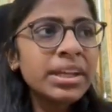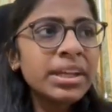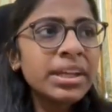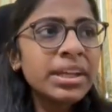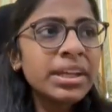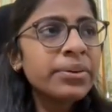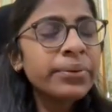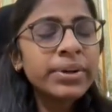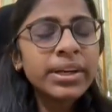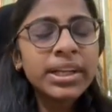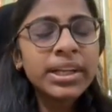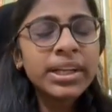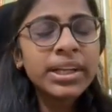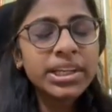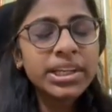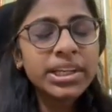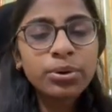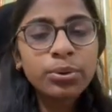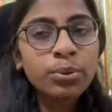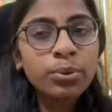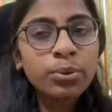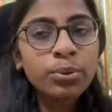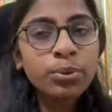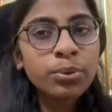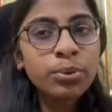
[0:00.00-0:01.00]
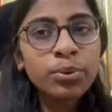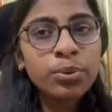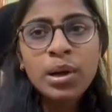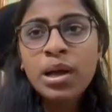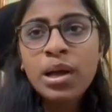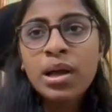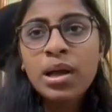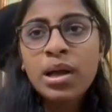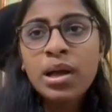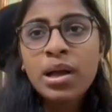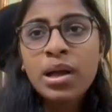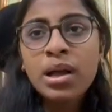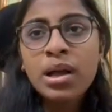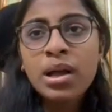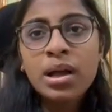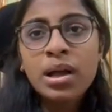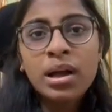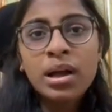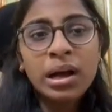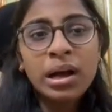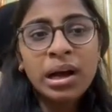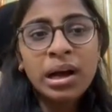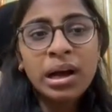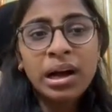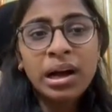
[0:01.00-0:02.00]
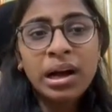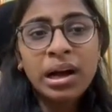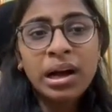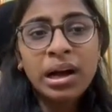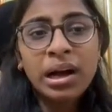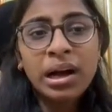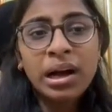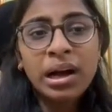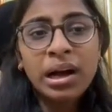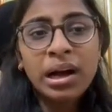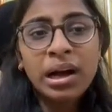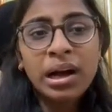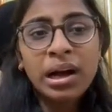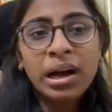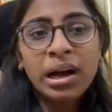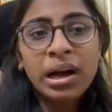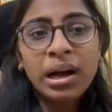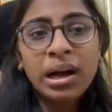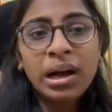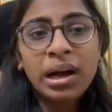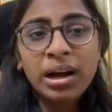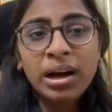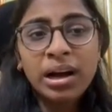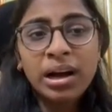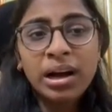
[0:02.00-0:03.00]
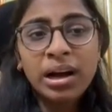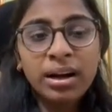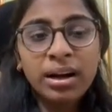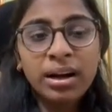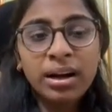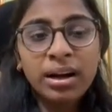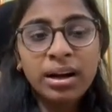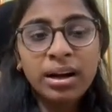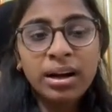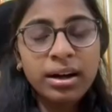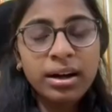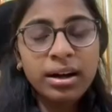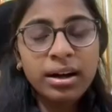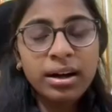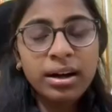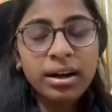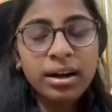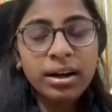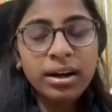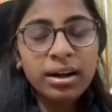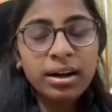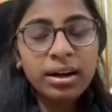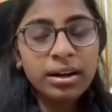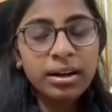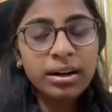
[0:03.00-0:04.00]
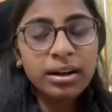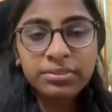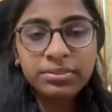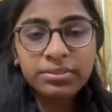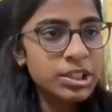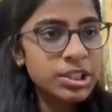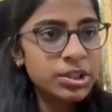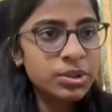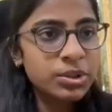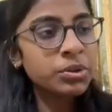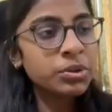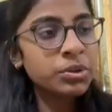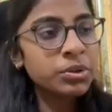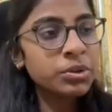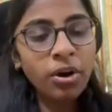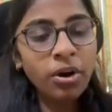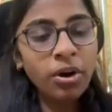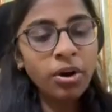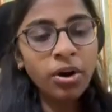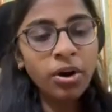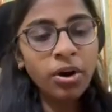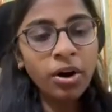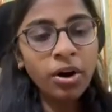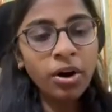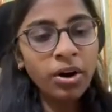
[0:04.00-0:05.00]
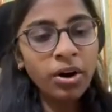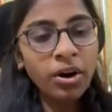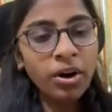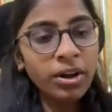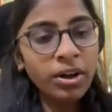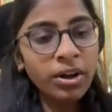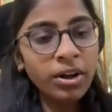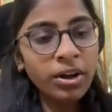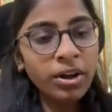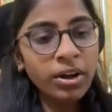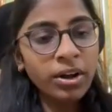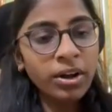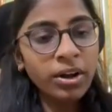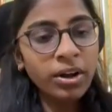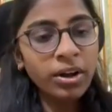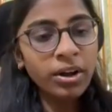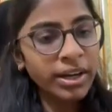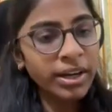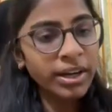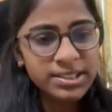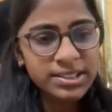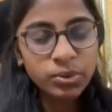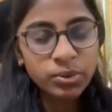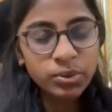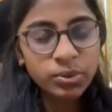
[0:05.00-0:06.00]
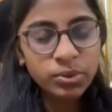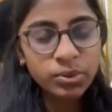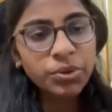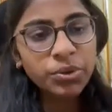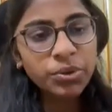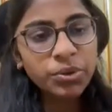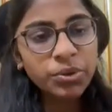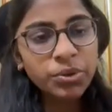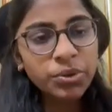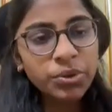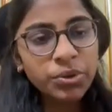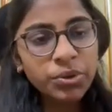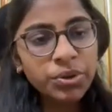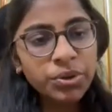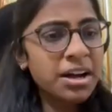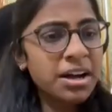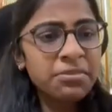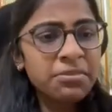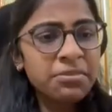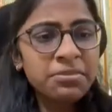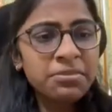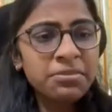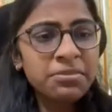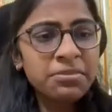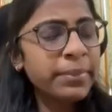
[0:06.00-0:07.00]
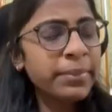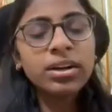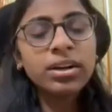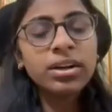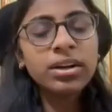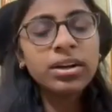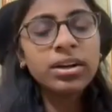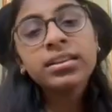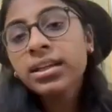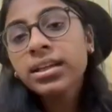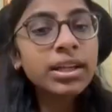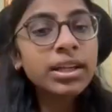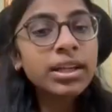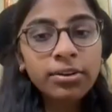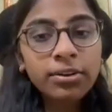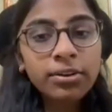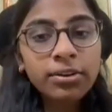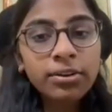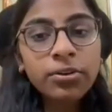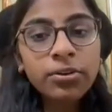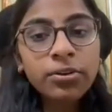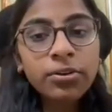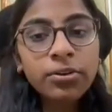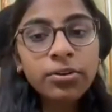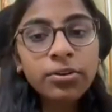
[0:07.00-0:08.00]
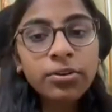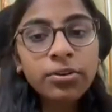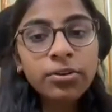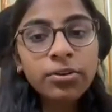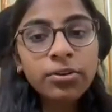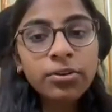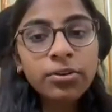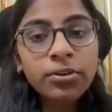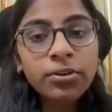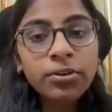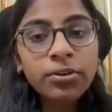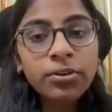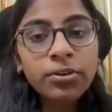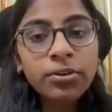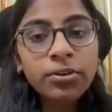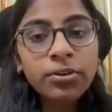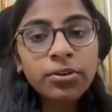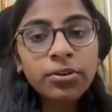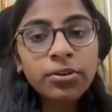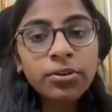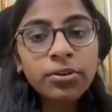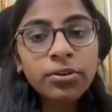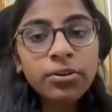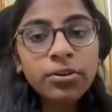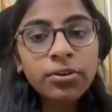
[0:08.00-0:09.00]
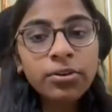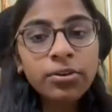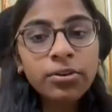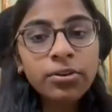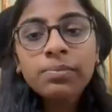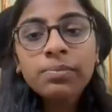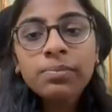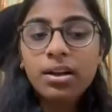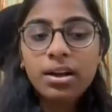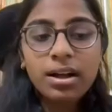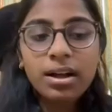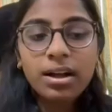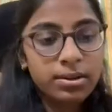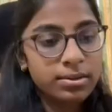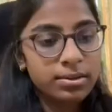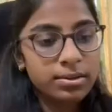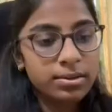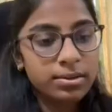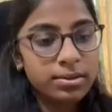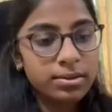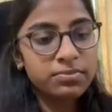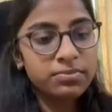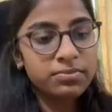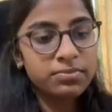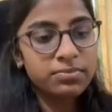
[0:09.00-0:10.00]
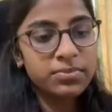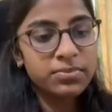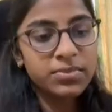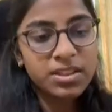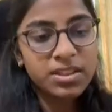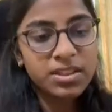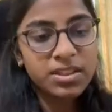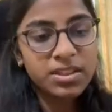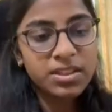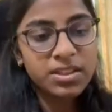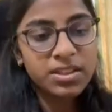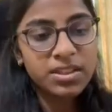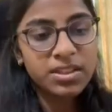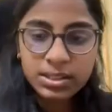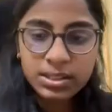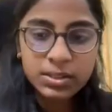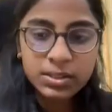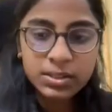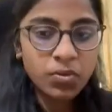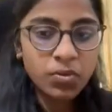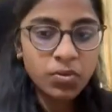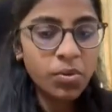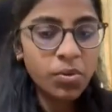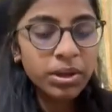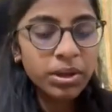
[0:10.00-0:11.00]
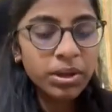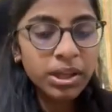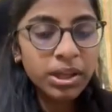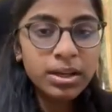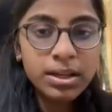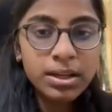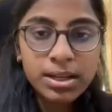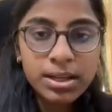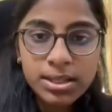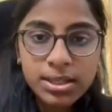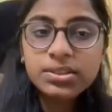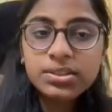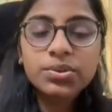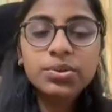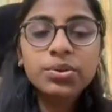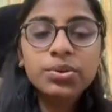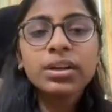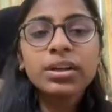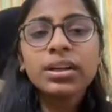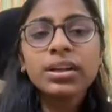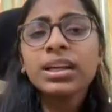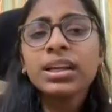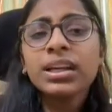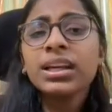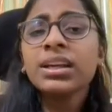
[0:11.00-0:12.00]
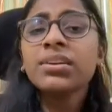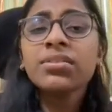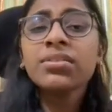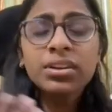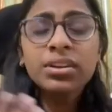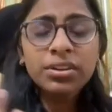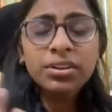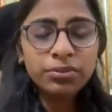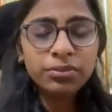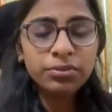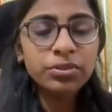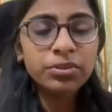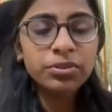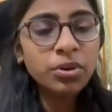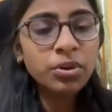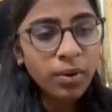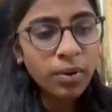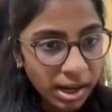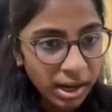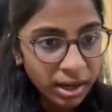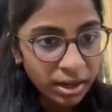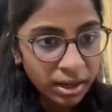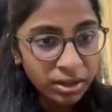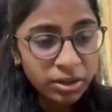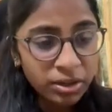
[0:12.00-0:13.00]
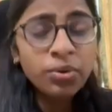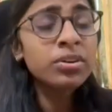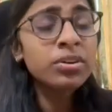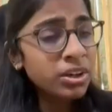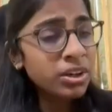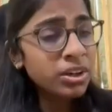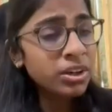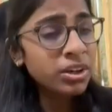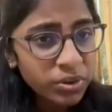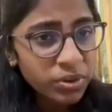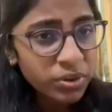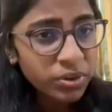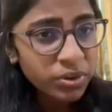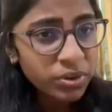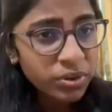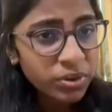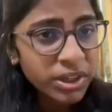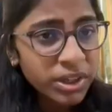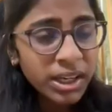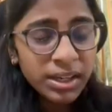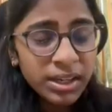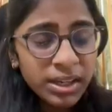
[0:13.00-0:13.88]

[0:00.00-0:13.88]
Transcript: You don't need to know VS Code or Xcode, Java, Python. Nothing you need to know. This is for beginners only. So even if you already know coding, you can also edit it